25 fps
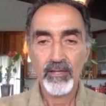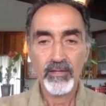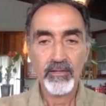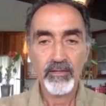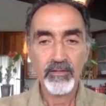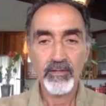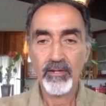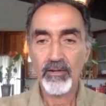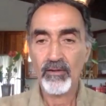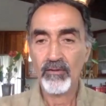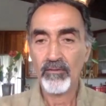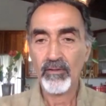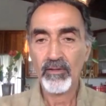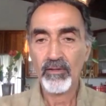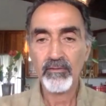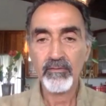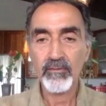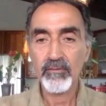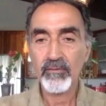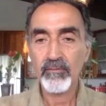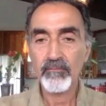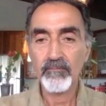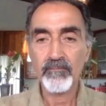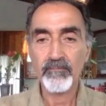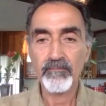you know,
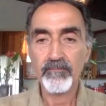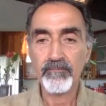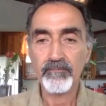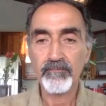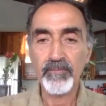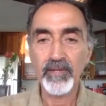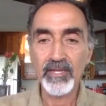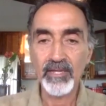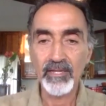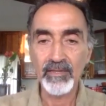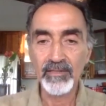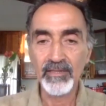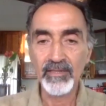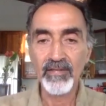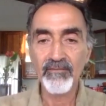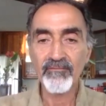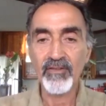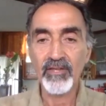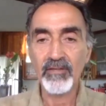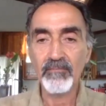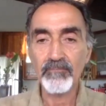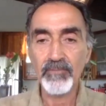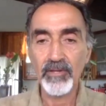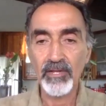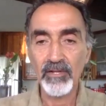be a
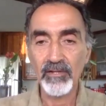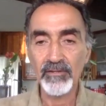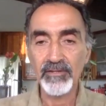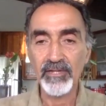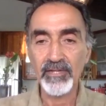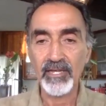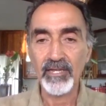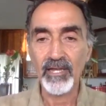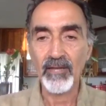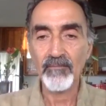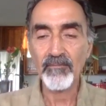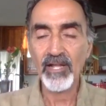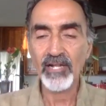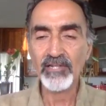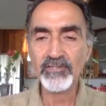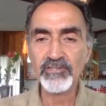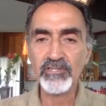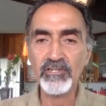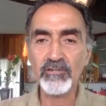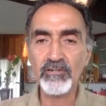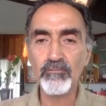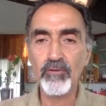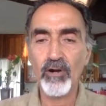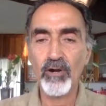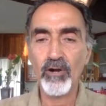living building. I'm not
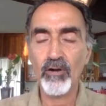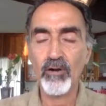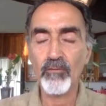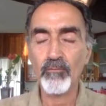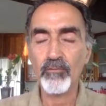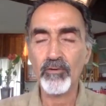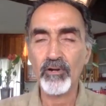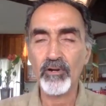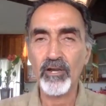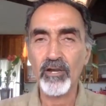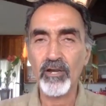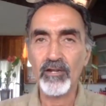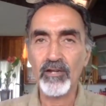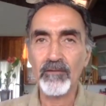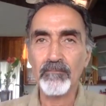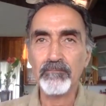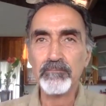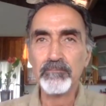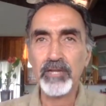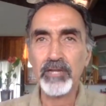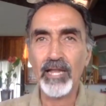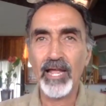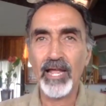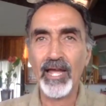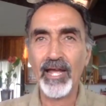sure what we're going to
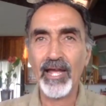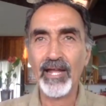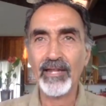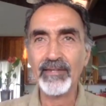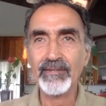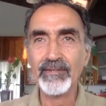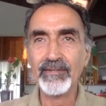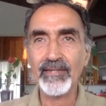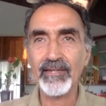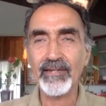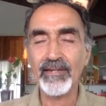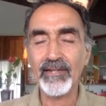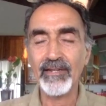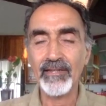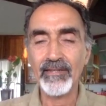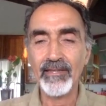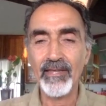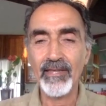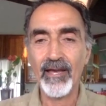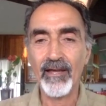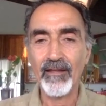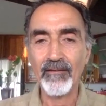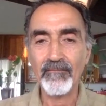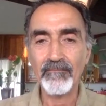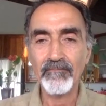plant in it
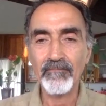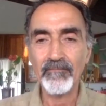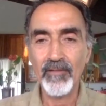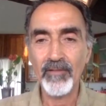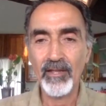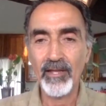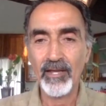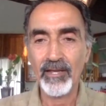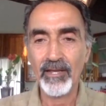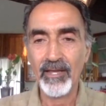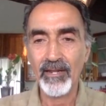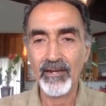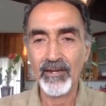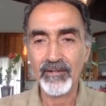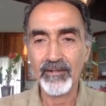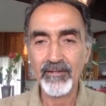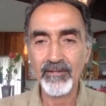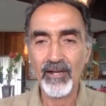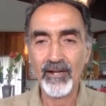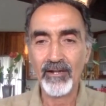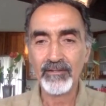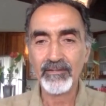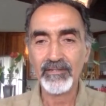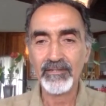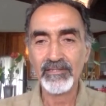yet. I got to talk.
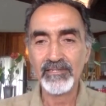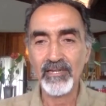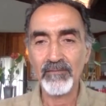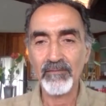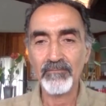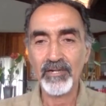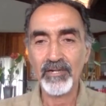But you're not going to